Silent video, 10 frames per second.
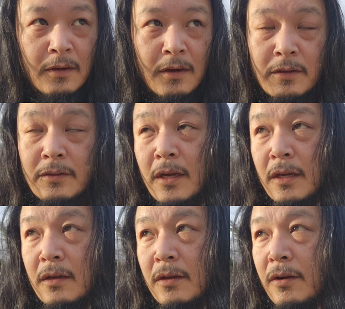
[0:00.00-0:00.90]
Because, like,
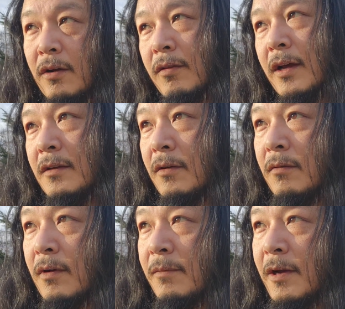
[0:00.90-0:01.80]
you know, like
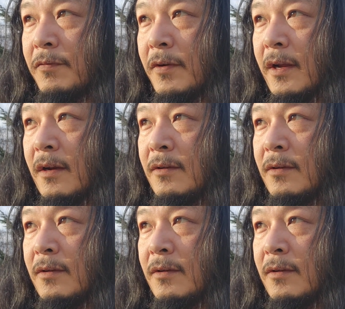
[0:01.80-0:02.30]
one of my friend